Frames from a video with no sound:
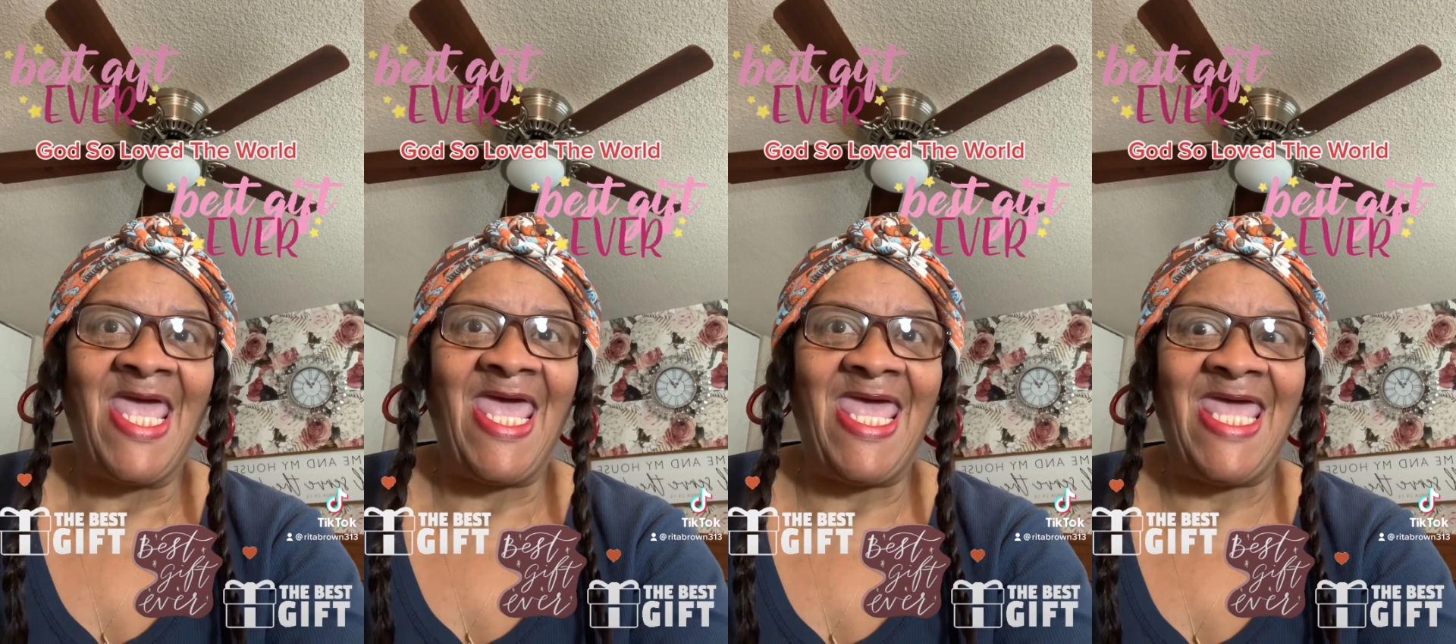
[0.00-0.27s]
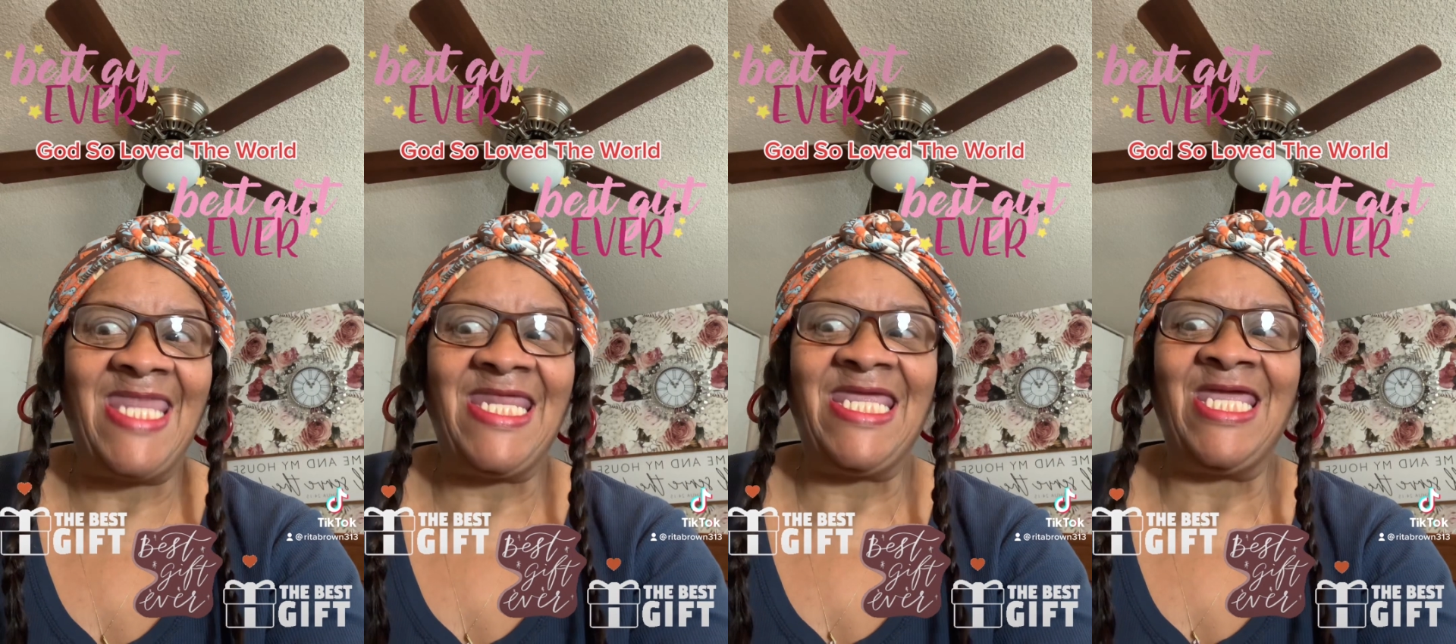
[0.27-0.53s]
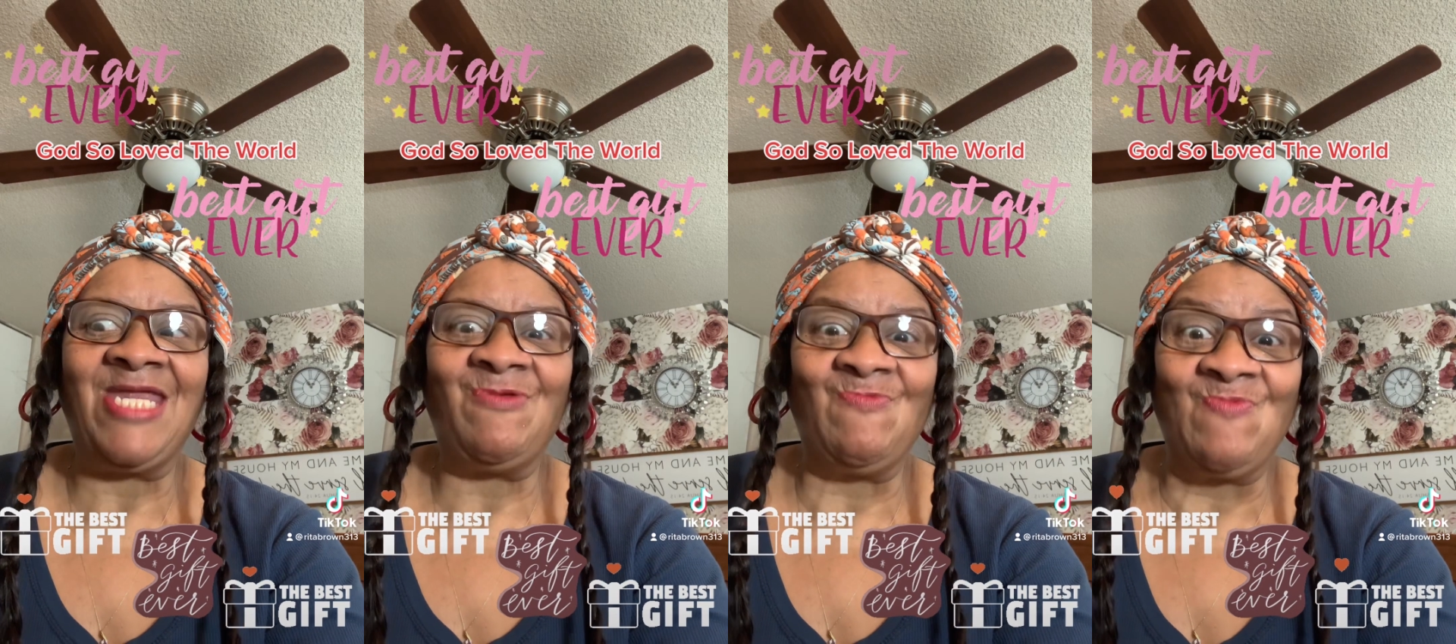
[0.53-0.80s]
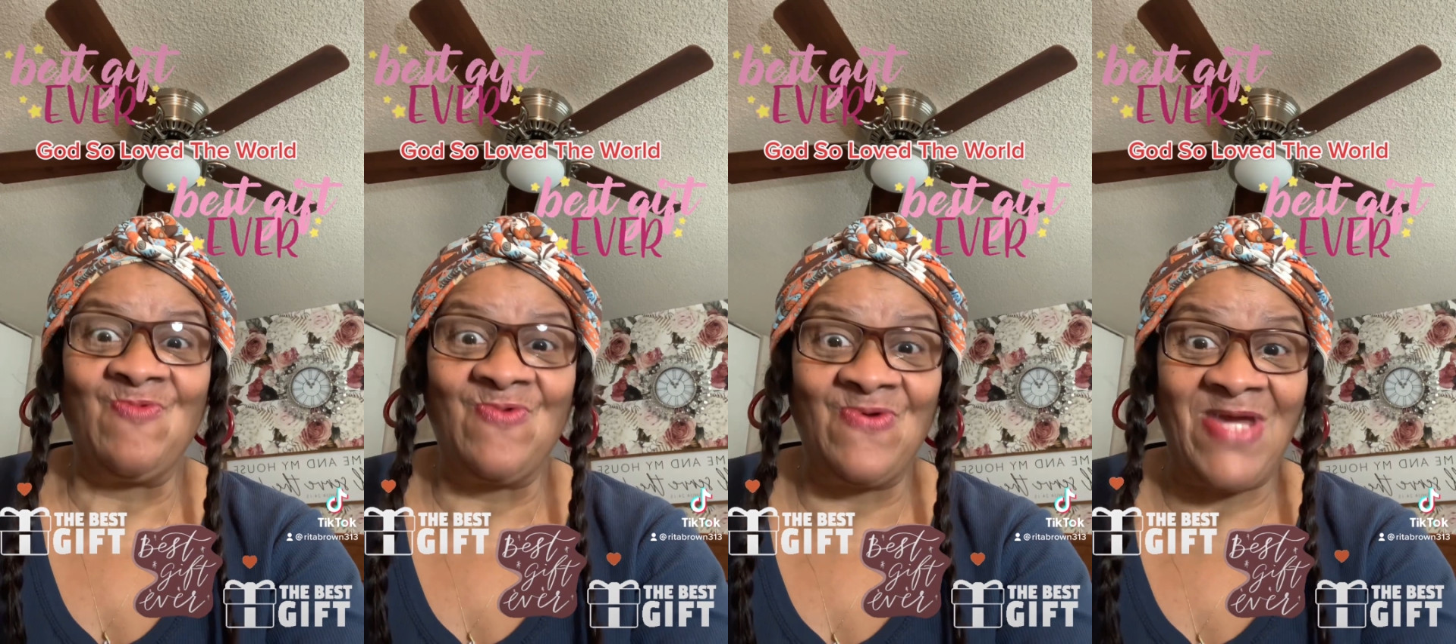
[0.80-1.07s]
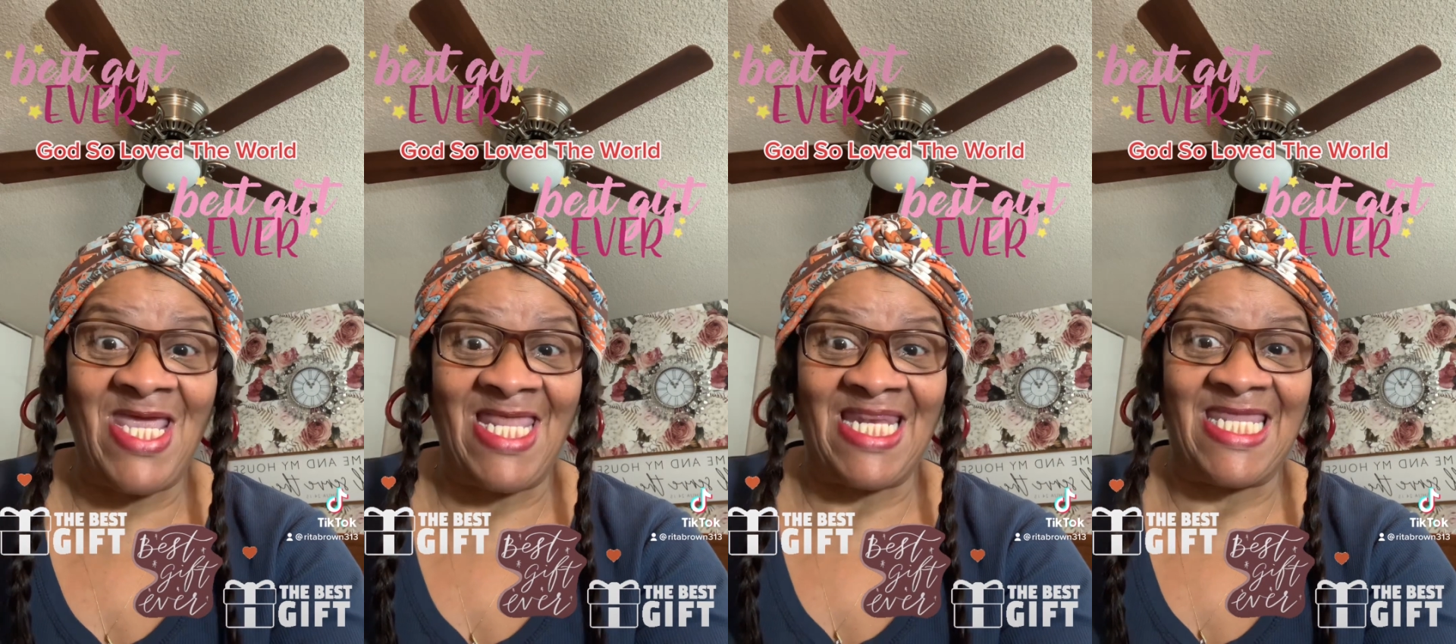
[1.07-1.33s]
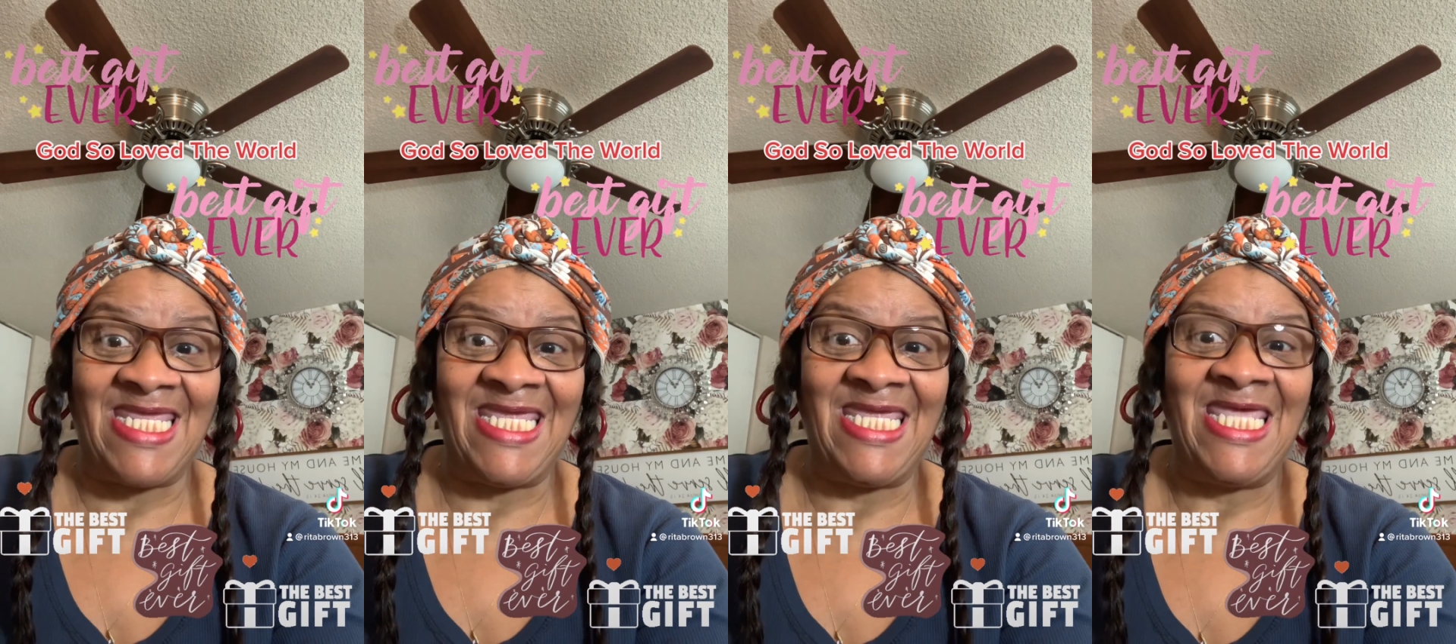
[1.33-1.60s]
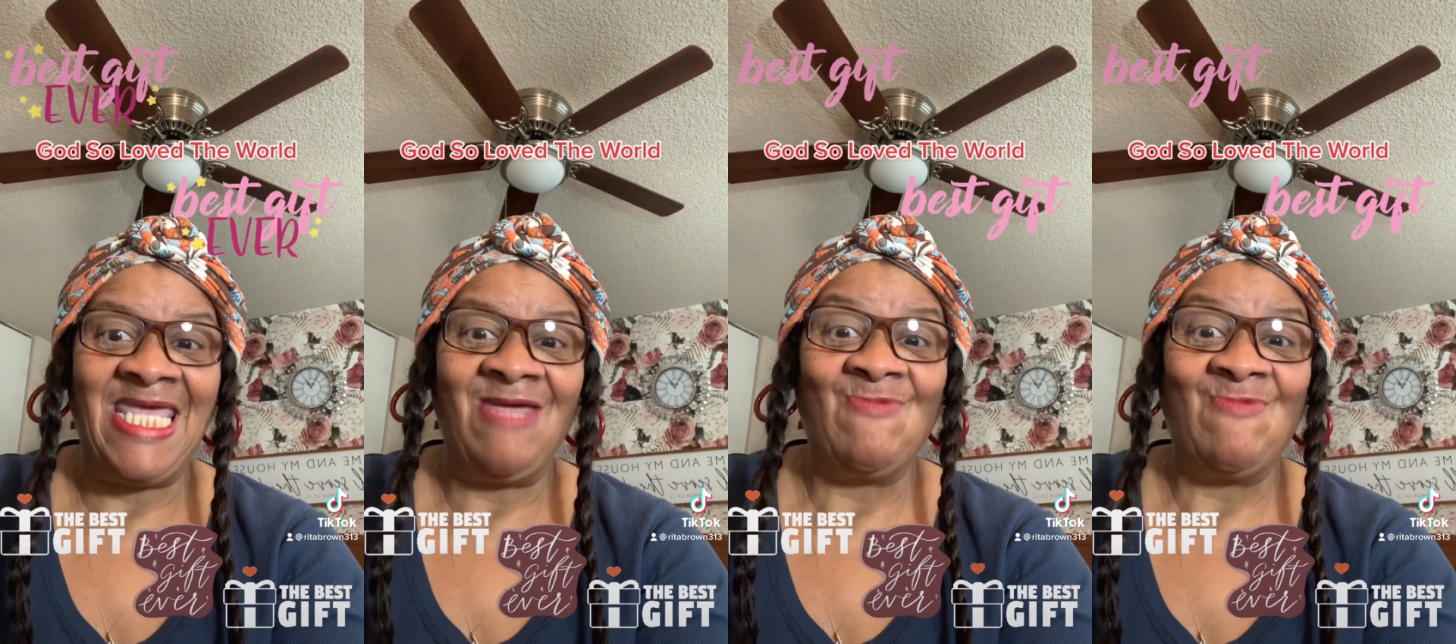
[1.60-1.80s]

and it really,